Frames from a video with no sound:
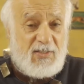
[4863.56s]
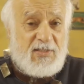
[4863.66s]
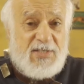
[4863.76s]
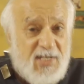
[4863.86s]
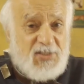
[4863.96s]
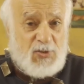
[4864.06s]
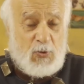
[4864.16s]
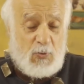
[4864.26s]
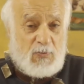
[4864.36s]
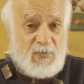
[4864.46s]
years
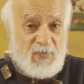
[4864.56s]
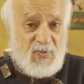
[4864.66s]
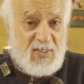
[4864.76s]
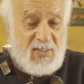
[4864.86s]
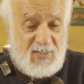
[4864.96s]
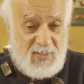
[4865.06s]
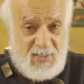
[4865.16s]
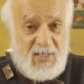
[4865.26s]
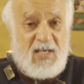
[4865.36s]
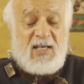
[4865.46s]
ago,
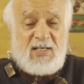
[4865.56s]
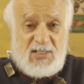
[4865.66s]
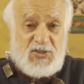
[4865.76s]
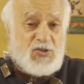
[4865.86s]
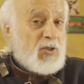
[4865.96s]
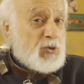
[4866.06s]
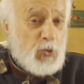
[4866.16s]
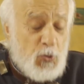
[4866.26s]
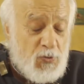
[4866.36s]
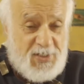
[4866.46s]
started
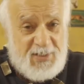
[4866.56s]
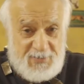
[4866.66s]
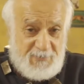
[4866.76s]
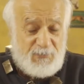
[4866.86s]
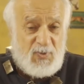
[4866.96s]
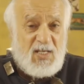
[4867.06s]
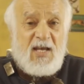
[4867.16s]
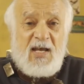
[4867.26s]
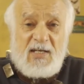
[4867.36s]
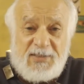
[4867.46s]
using
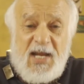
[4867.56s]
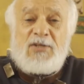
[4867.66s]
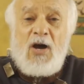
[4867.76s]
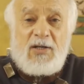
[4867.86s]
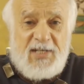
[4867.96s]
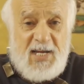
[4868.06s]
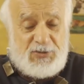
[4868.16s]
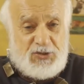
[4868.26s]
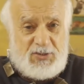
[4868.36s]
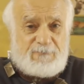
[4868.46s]
radar
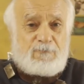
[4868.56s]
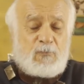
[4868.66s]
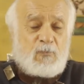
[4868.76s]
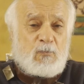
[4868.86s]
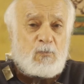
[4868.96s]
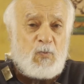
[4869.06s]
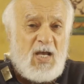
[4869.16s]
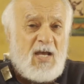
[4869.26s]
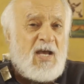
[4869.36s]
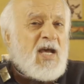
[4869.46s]
range.
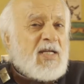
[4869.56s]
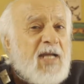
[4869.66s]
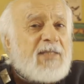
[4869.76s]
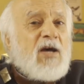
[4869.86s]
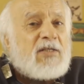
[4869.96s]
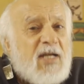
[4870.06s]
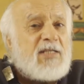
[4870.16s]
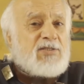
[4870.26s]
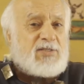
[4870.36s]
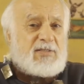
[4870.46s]
Radar
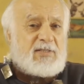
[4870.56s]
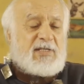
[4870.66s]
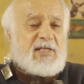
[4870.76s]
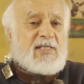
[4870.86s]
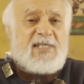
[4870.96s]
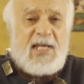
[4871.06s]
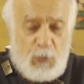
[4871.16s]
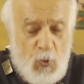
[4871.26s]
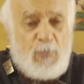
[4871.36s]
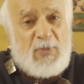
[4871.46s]
range is the
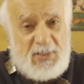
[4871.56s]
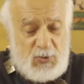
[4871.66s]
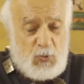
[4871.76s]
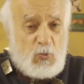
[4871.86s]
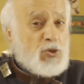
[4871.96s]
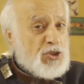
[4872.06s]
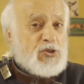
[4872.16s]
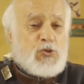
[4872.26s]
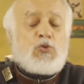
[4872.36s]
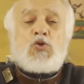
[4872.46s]
equipment which
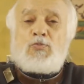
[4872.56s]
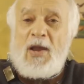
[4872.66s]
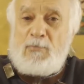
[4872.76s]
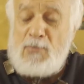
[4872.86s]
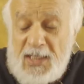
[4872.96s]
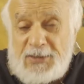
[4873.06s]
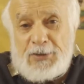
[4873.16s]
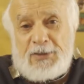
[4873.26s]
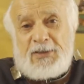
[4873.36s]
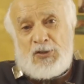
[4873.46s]
is used by
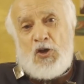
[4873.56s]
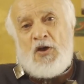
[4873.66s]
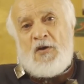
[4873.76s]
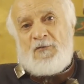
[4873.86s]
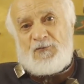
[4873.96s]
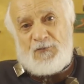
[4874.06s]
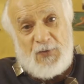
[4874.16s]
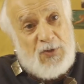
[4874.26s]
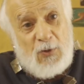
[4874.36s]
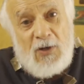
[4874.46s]
military,
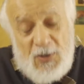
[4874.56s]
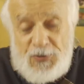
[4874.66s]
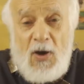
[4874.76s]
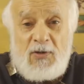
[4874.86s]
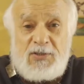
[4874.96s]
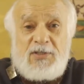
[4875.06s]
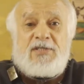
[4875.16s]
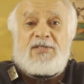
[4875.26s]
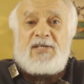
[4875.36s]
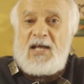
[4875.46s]
federal
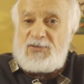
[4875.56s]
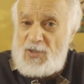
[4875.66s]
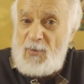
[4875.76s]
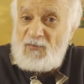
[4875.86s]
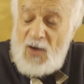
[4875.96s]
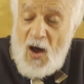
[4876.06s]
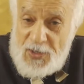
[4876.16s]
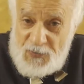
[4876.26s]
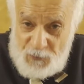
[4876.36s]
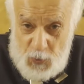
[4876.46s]
authorities, and some of law
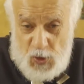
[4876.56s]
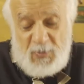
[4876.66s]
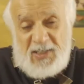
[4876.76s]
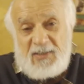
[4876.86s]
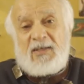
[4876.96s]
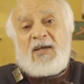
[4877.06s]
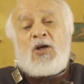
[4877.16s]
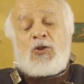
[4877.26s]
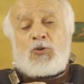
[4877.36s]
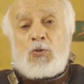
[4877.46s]
enforcement
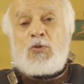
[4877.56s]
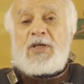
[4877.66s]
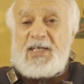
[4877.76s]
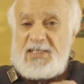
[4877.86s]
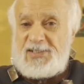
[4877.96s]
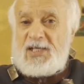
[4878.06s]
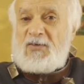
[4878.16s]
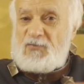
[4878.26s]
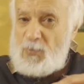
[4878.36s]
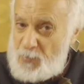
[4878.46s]
to look inside
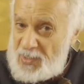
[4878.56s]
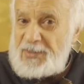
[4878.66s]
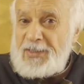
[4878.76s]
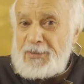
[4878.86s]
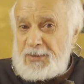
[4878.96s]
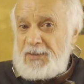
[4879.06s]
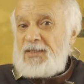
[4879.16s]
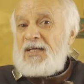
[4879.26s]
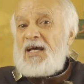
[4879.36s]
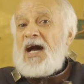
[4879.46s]
of the building
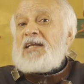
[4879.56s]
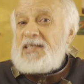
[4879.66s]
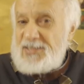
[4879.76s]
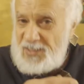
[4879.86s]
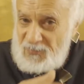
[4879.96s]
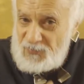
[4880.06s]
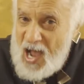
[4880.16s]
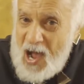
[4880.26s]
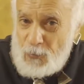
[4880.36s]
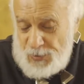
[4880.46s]
and inside of the
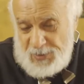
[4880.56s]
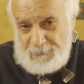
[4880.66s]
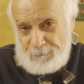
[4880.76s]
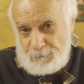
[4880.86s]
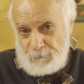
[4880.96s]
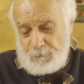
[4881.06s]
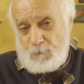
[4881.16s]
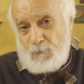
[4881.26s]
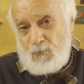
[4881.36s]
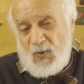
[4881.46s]
house.
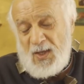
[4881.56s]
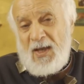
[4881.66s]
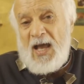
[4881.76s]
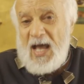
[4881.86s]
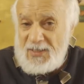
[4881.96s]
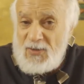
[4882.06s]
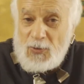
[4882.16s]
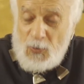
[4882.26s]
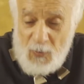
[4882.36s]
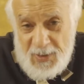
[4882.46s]
And
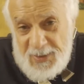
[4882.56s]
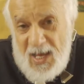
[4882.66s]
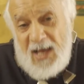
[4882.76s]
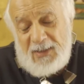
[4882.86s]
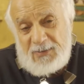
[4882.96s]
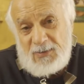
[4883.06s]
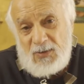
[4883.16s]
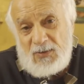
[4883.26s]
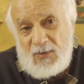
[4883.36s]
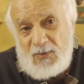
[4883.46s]
not only that,
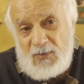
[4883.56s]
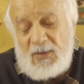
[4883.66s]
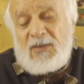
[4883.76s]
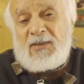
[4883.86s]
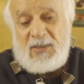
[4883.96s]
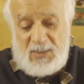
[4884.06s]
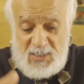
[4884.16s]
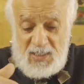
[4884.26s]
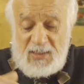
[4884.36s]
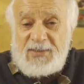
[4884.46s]

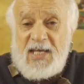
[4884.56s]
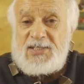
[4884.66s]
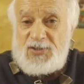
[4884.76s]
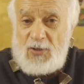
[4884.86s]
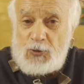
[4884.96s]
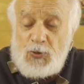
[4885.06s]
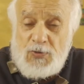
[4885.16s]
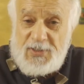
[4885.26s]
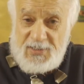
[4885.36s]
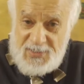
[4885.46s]
they start
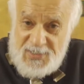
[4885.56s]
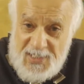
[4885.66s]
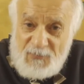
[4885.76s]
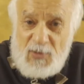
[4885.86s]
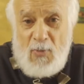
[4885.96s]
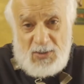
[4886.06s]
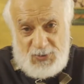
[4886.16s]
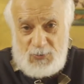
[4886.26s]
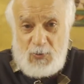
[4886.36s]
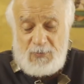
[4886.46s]
using 7 months
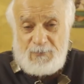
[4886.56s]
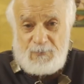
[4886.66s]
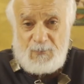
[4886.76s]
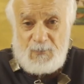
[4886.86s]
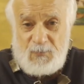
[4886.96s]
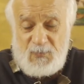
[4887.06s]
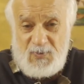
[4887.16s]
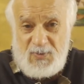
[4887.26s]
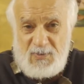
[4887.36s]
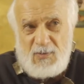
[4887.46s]
ago,
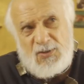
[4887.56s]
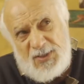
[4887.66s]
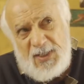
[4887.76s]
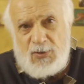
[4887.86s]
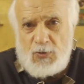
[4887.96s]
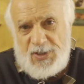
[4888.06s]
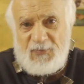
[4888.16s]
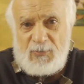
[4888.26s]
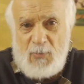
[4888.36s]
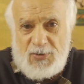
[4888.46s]
6 or
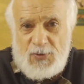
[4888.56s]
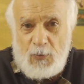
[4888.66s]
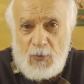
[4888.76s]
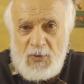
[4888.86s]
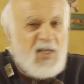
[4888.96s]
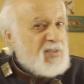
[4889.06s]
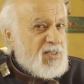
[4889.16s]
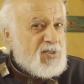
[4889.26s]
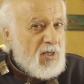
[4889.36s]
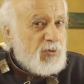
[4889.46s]
7 months ago, they
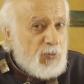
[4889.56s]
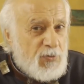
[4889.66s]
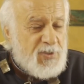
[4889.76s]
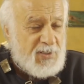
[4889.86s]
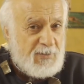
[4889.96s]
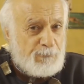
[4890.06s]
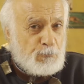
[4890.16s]
start using it.